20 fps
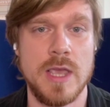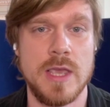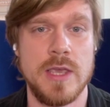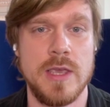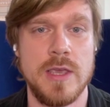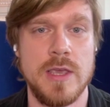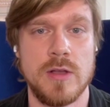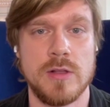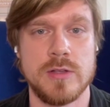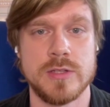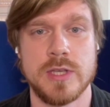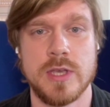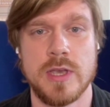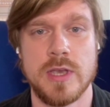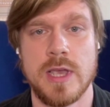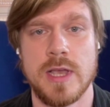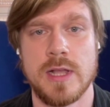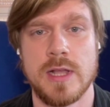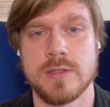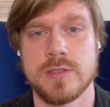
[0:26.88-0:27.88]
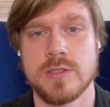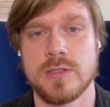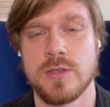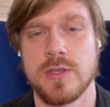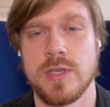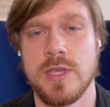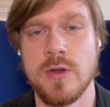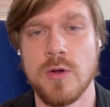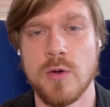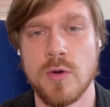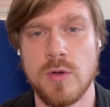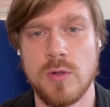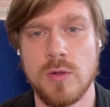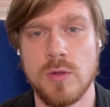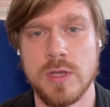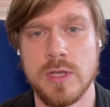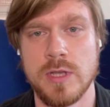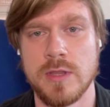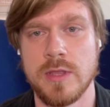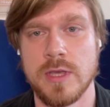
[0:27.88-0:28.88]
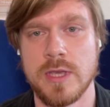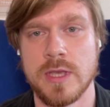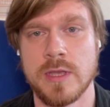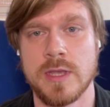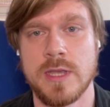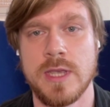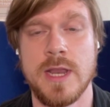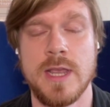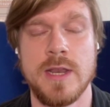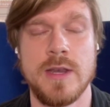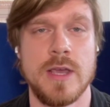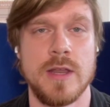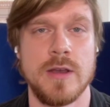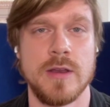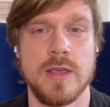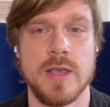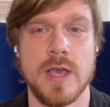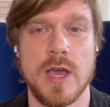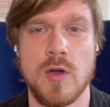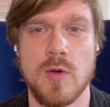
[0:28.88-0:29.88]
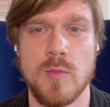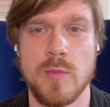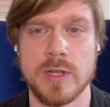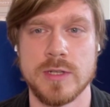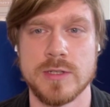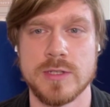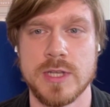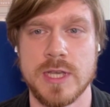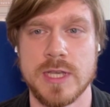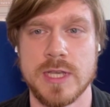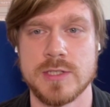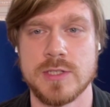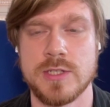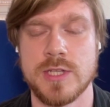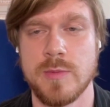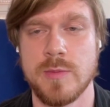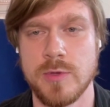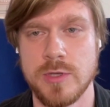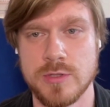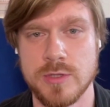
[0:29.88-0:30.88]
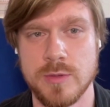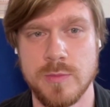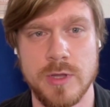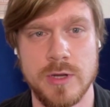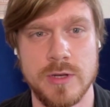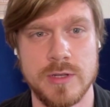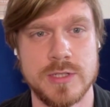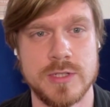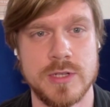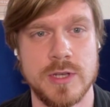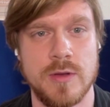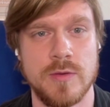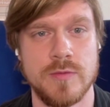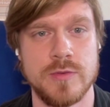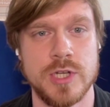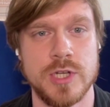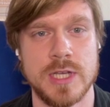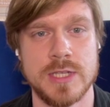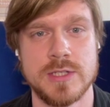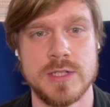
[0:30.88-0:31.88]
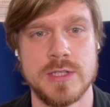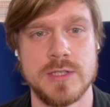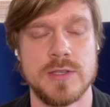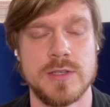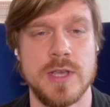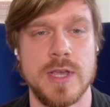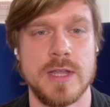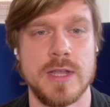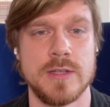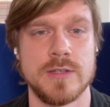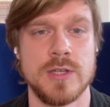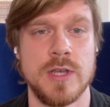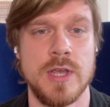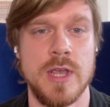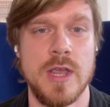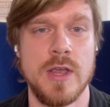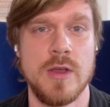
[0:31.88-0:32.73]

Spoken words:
He also held a key role in the Canadian government as Deputy Minister of Justice and